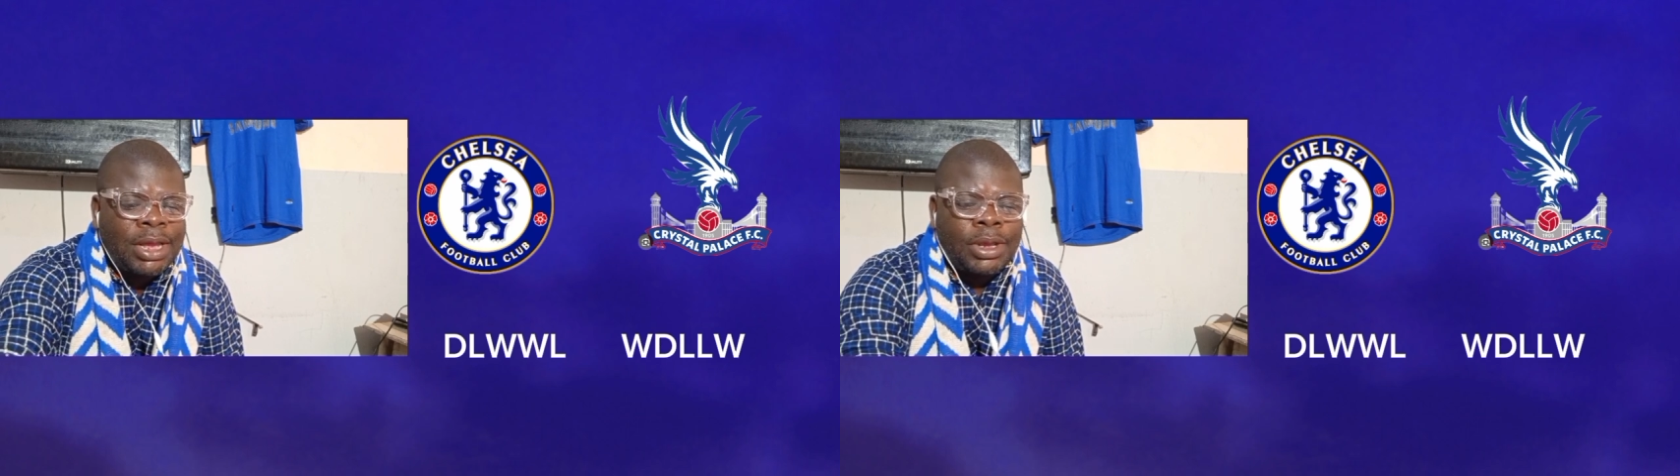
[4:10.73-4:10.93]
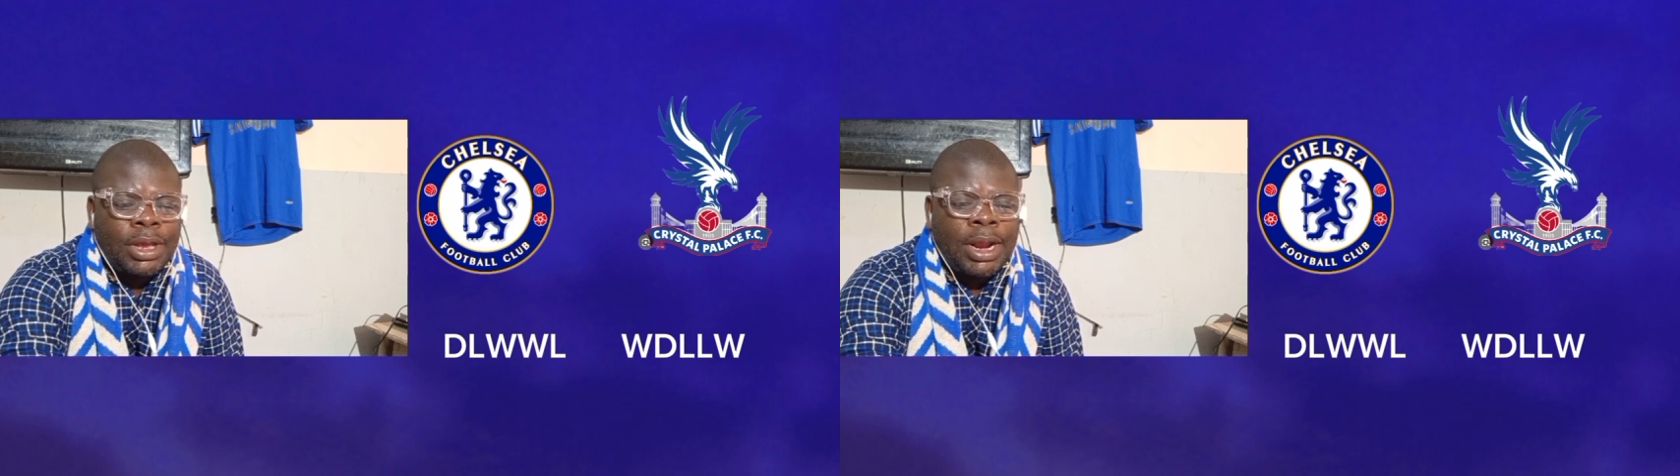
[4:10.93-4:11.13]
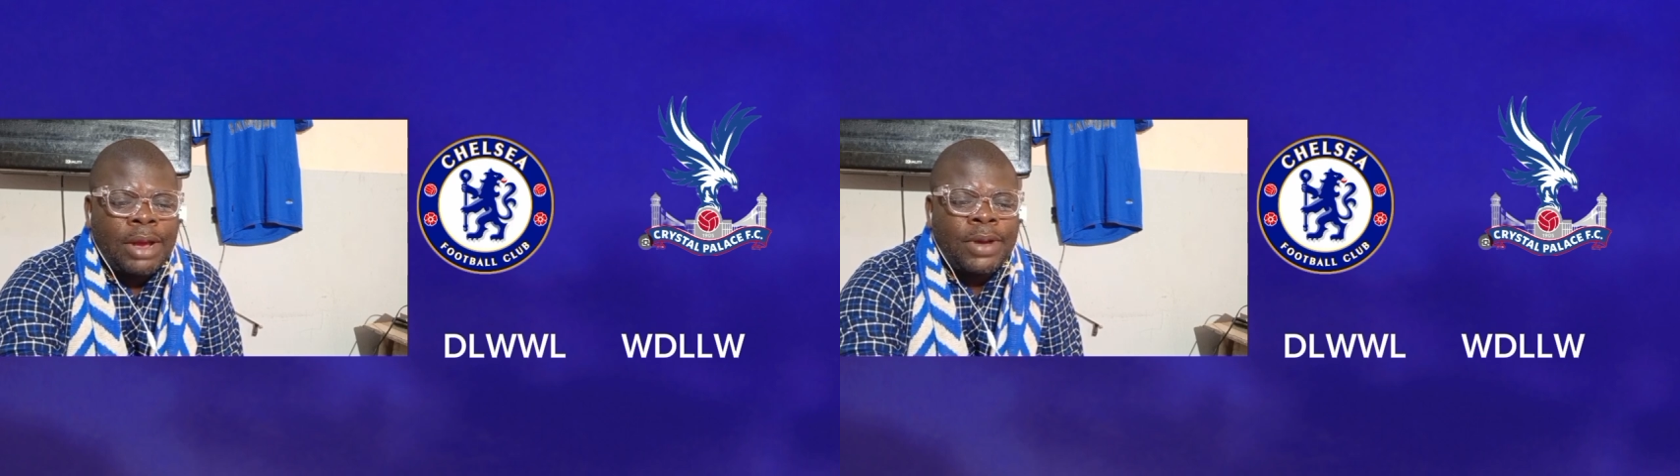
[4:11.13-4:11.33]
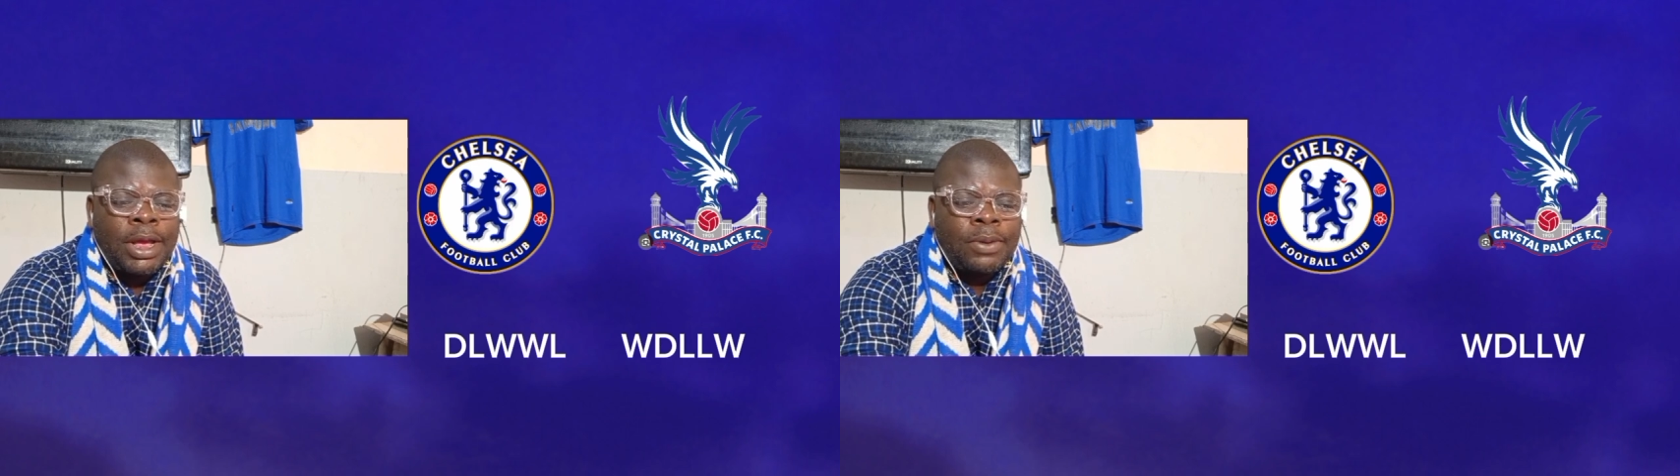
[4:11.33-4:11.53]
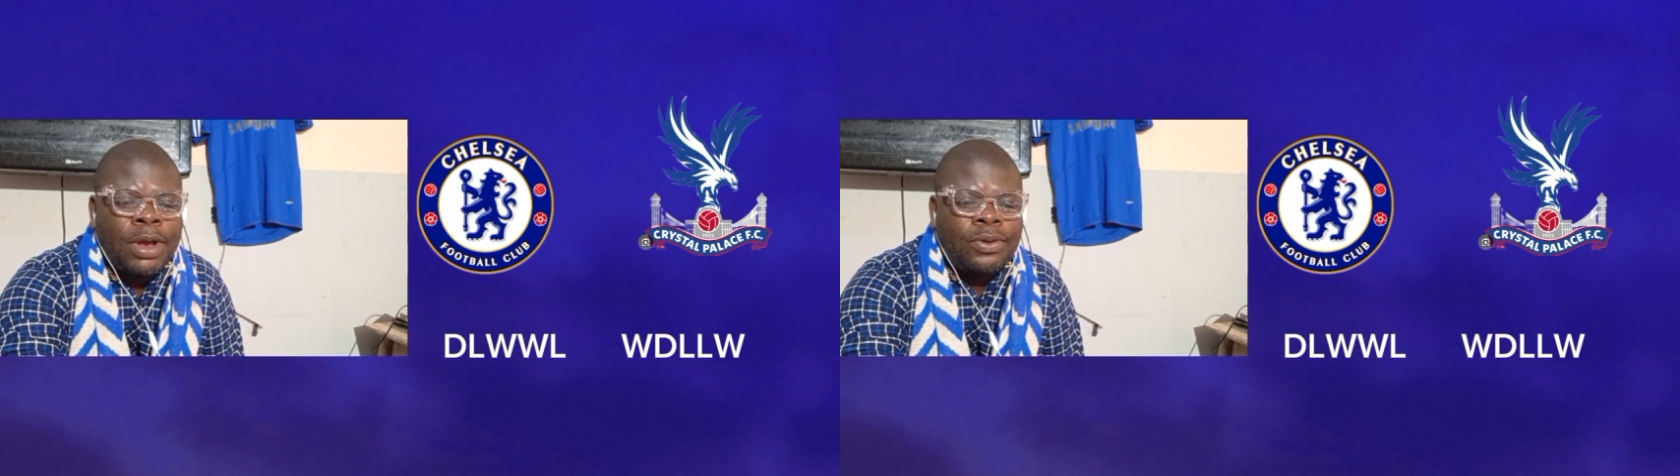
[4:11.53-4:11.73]
Now,
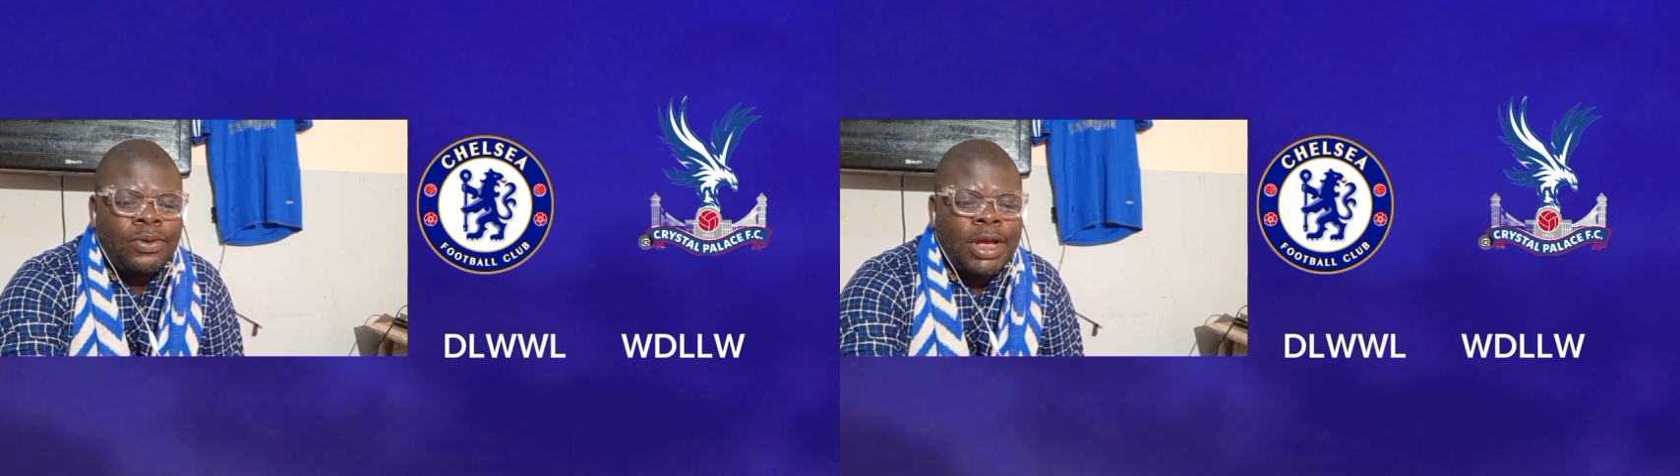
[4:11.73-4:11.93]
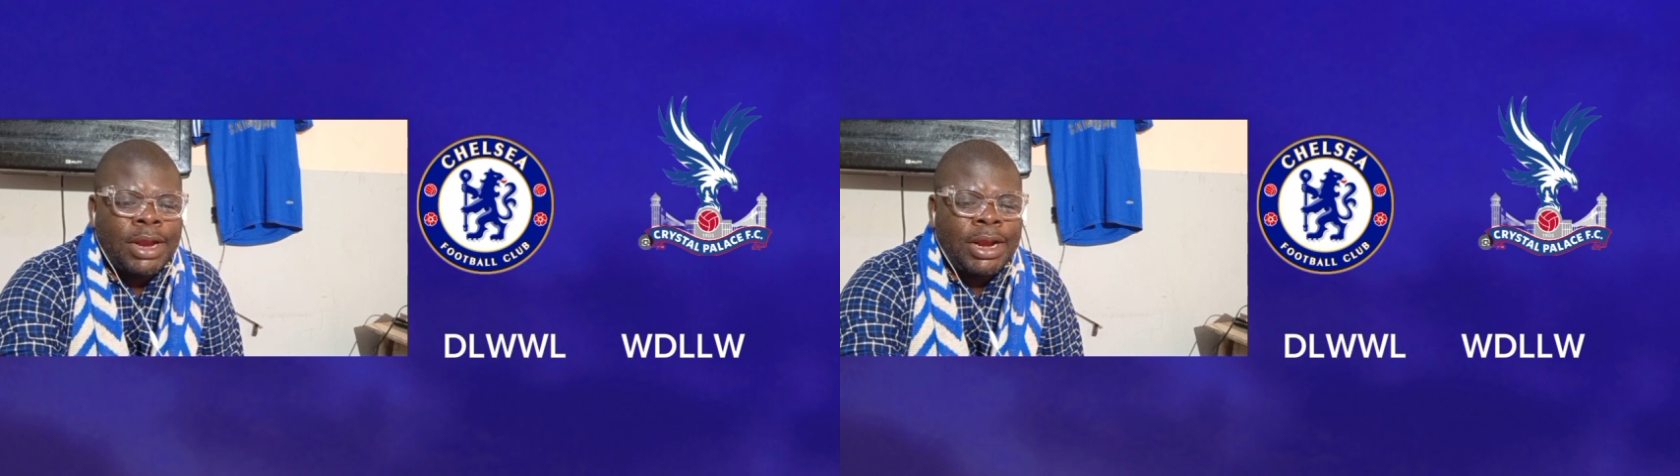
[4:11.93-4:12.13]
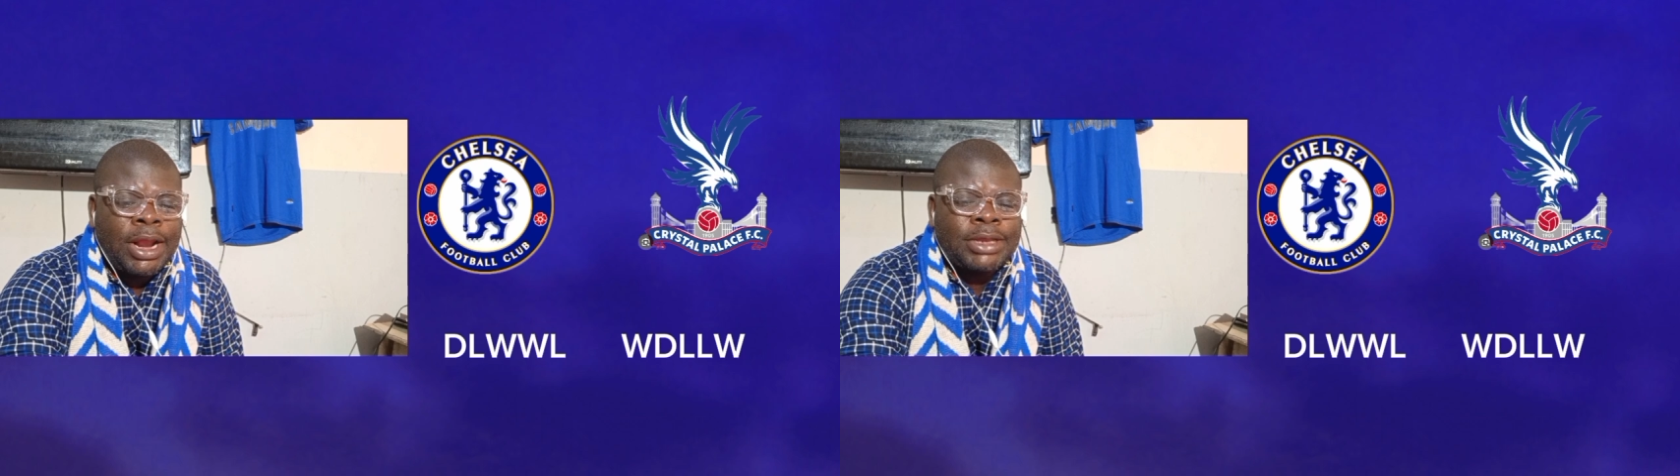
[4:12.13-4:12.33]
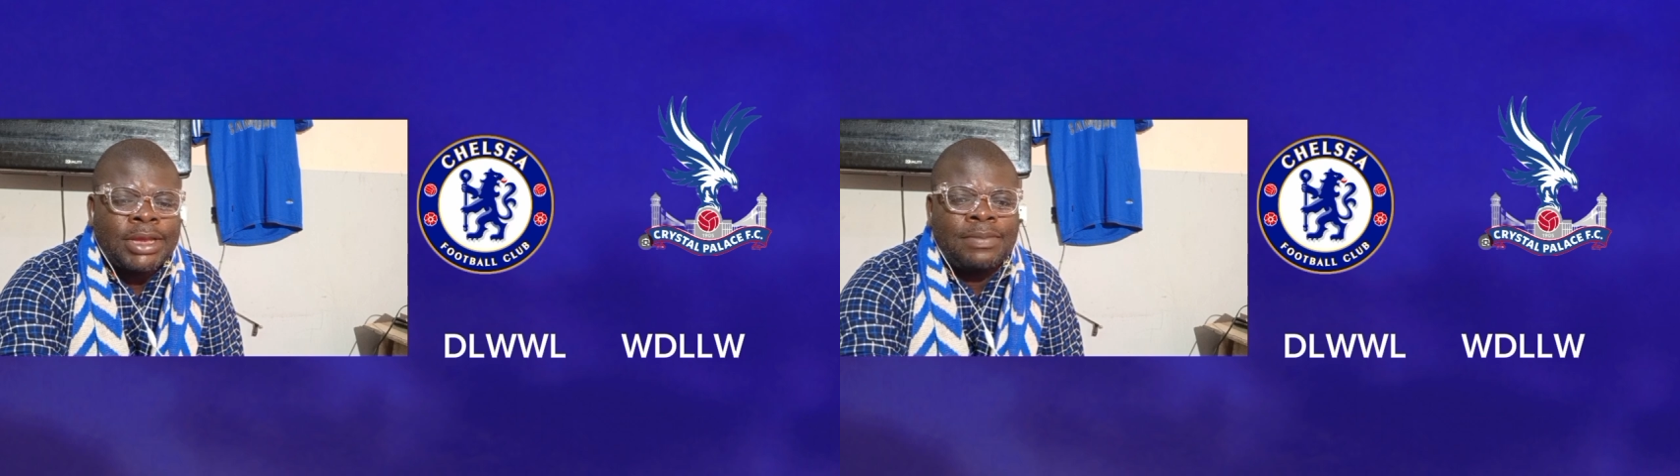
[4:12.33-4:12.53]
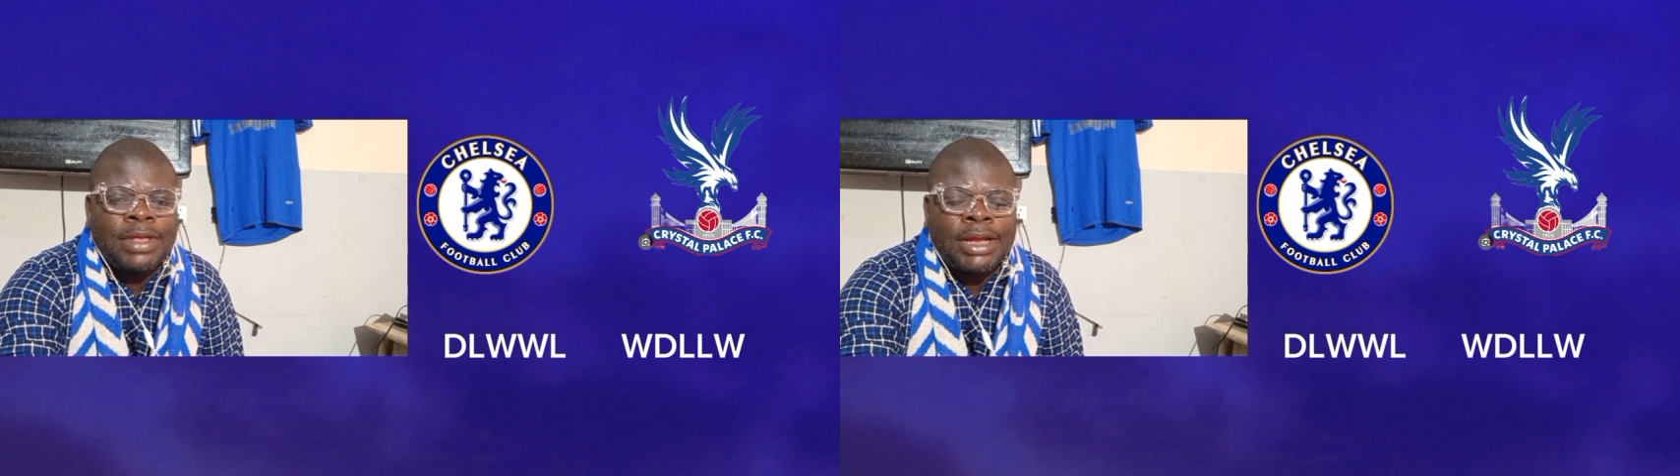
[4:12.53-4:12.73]
when you look at the last
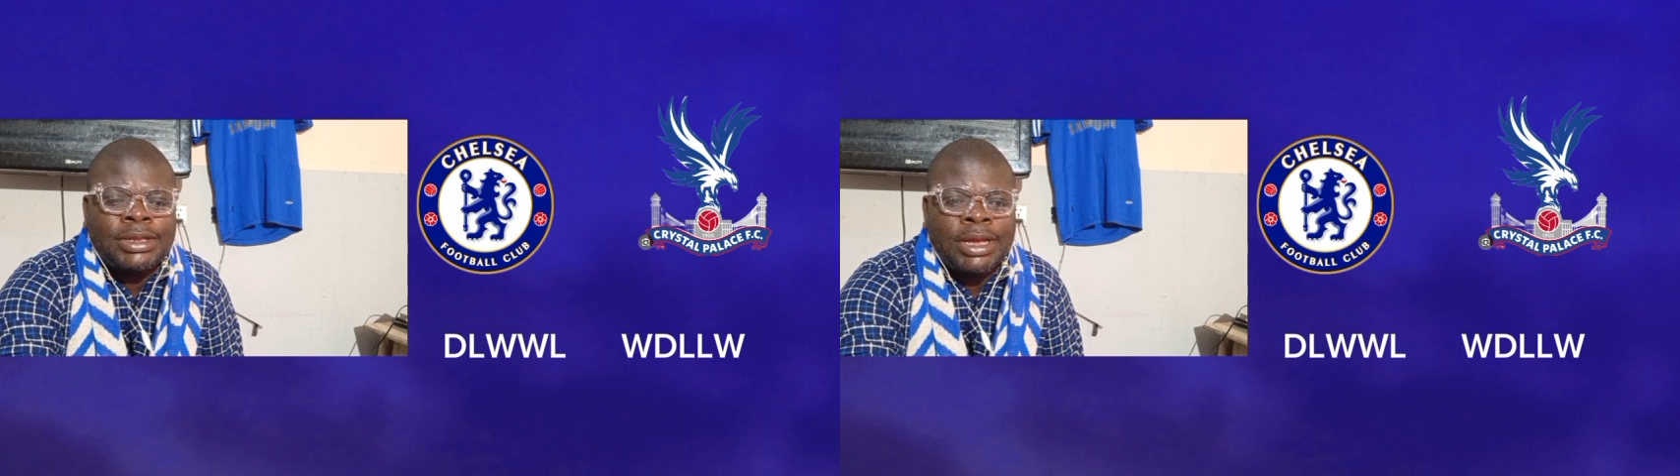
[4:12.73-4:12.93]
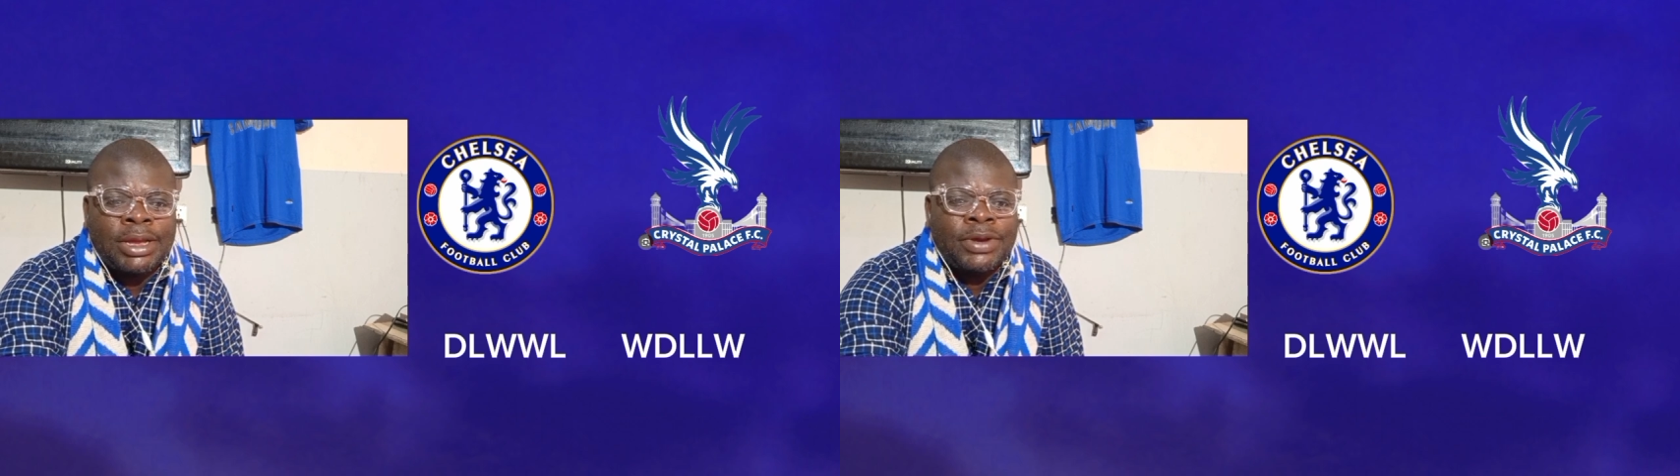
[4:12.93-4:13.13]
game that